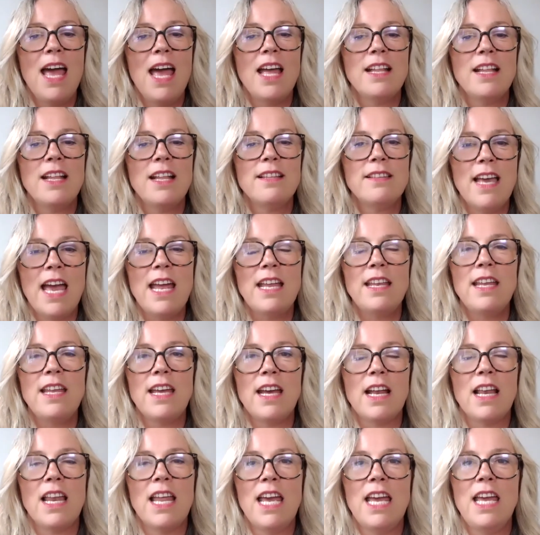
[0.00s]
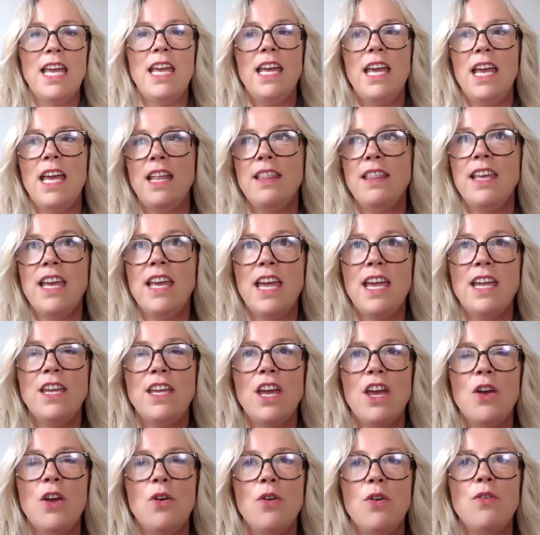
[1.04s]
Technically, in the
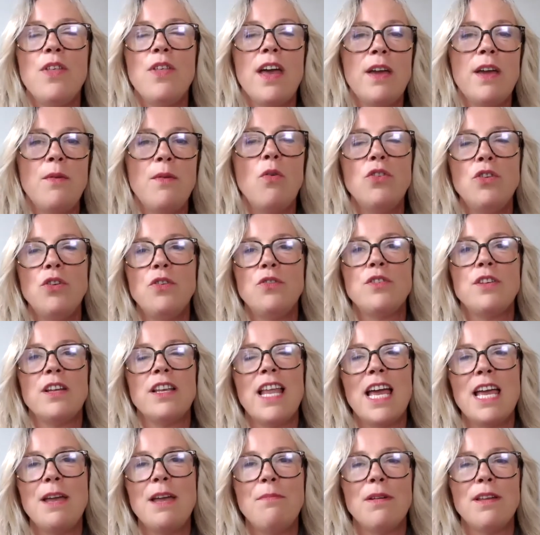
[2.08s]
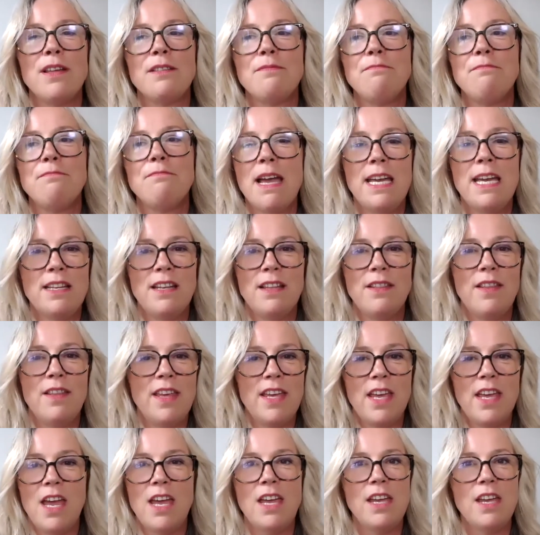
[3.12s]
EU, they want you to label as made in the
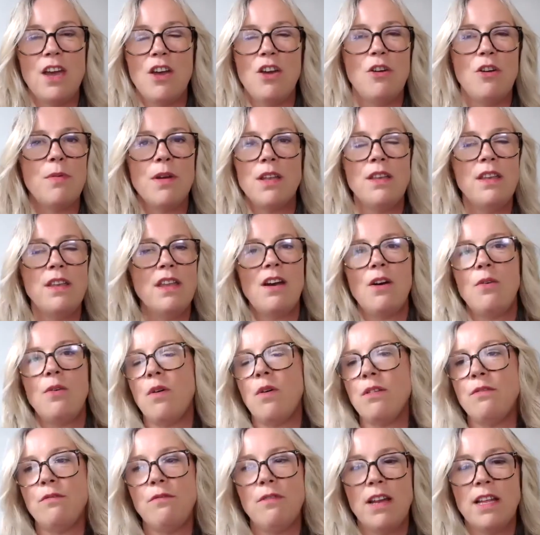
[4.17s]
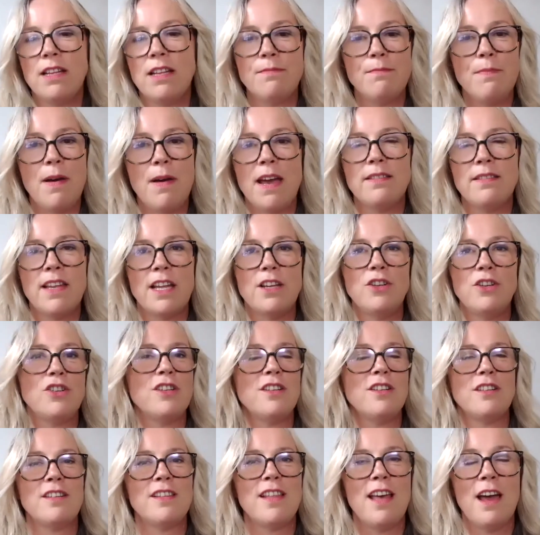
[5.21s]
EU, but no one really pays
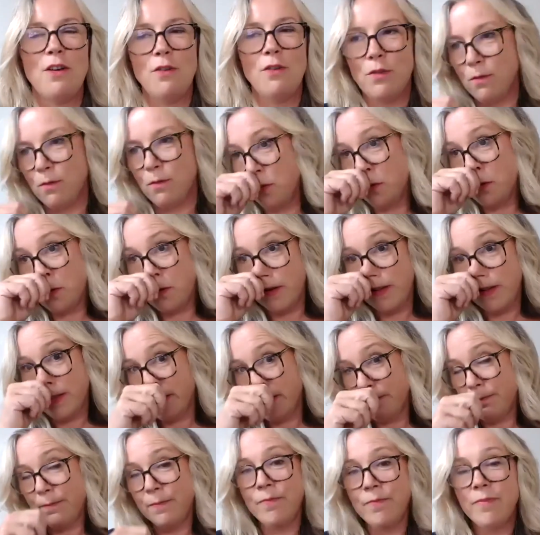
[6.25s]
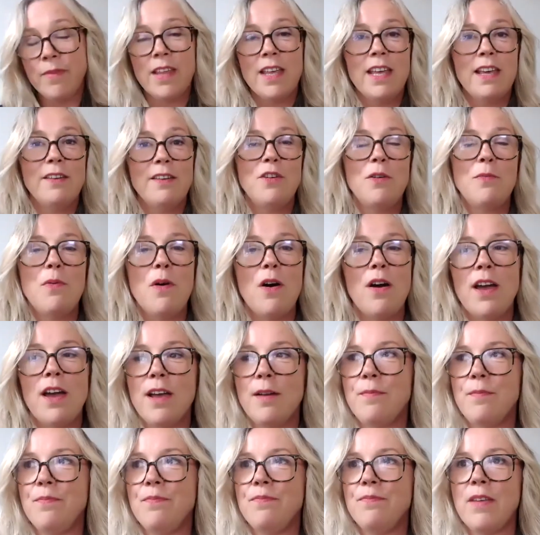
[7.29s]
attention to those rules, because if you buy
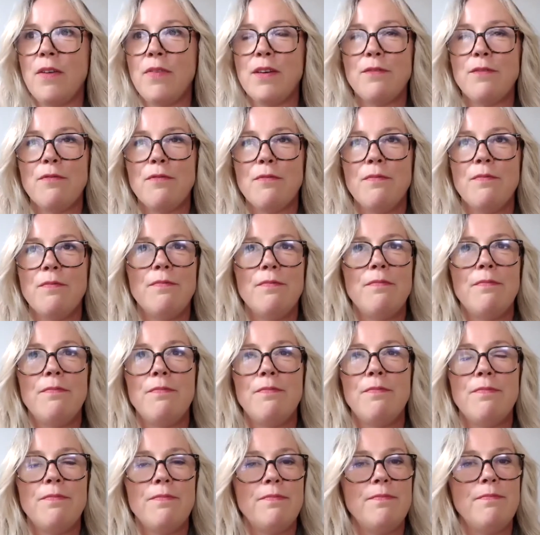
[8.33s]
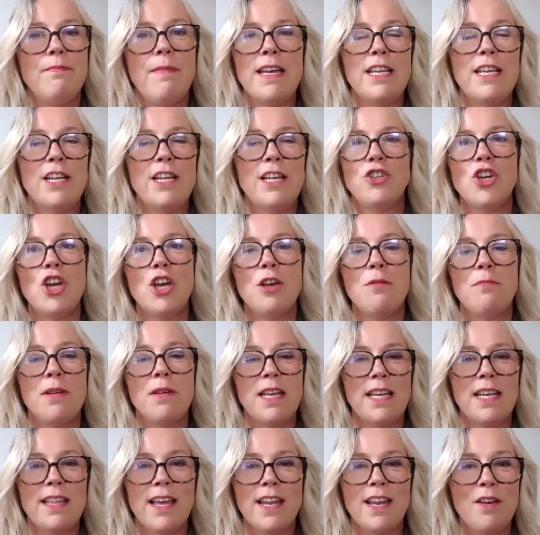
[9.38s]
something from made in
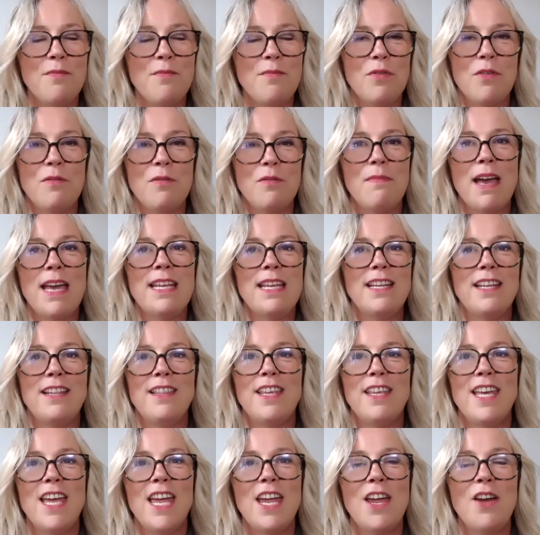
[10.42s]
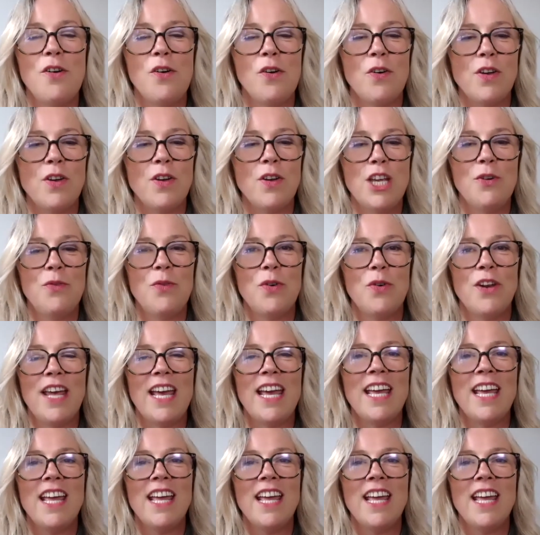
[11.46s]
Germany, they don't put made in the EU on it.